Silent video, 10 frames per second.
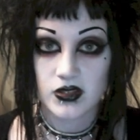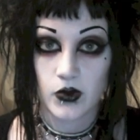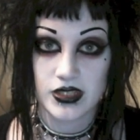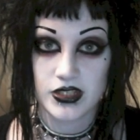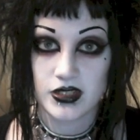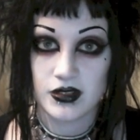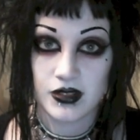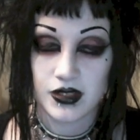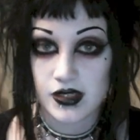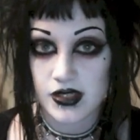
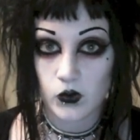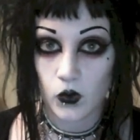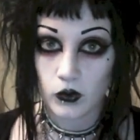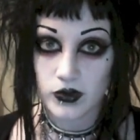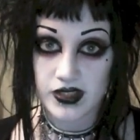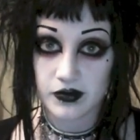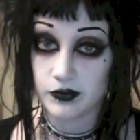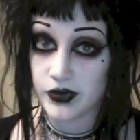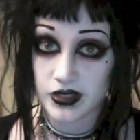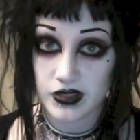question is, what was the
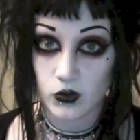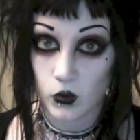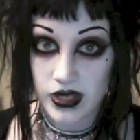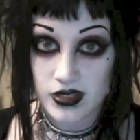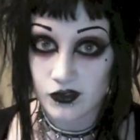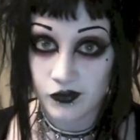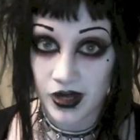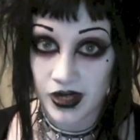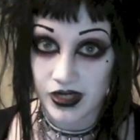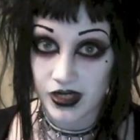biggest waste of
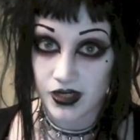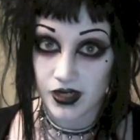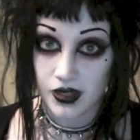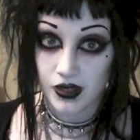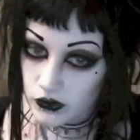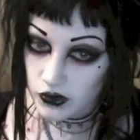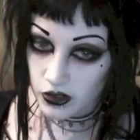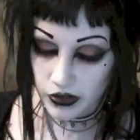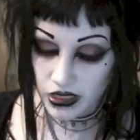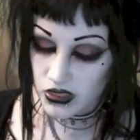money? The
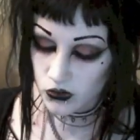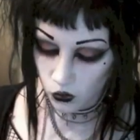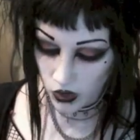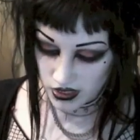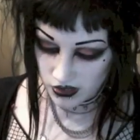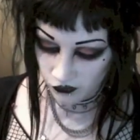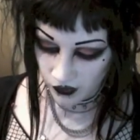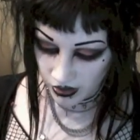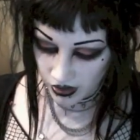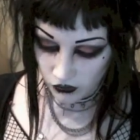biggest waste of
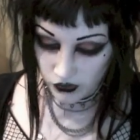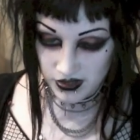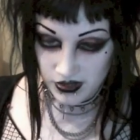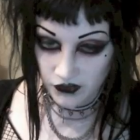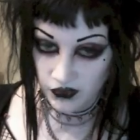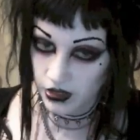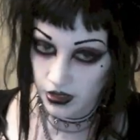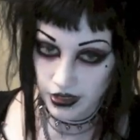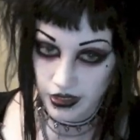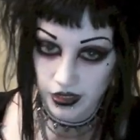money was
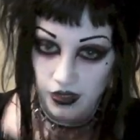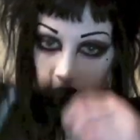definitely